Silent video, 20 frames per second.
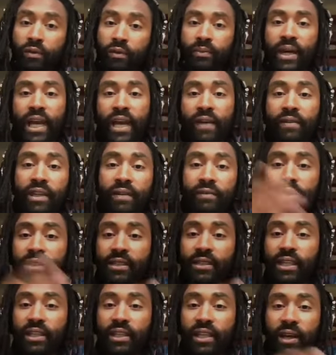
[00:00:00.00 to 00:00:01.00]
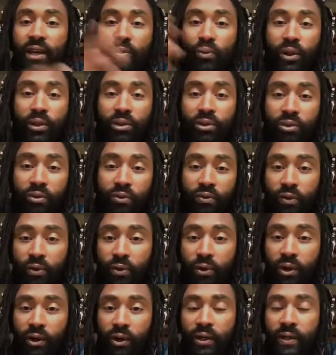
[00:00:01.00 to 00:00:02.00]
Same. I haven't even seen like 1 through 4.